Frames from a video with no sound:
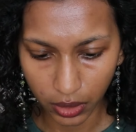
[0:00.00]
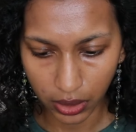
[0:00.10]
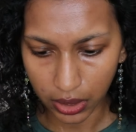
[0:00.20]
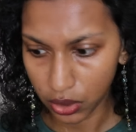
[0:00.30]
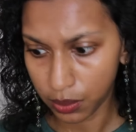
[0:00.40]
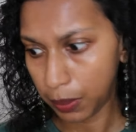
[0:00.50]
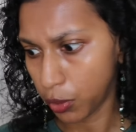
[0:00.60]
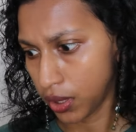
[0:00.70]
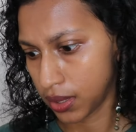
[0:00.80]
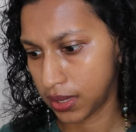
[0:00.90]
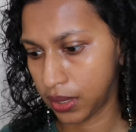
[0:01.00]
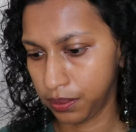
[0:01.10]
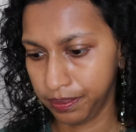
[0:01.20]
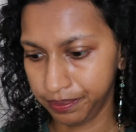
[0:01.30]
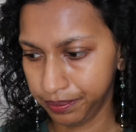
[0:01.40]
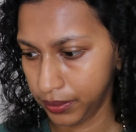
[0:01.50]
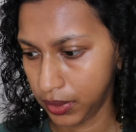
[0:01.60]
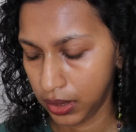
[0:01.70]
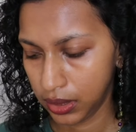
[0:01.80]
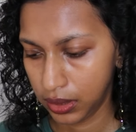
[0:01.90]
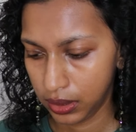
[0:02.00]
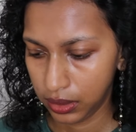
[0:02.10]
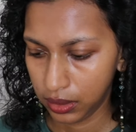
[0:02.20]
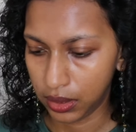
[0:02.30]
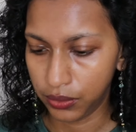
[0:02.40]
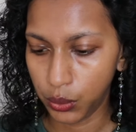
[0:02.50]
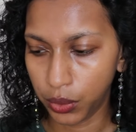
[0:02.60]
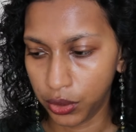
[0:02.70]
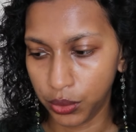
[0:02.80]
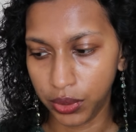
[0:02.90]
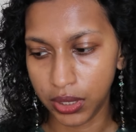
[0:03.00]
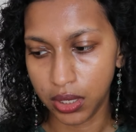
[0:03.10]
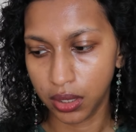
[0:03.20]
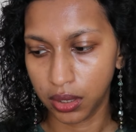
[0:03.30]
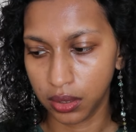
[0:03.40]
get into my products now. And if you want to know the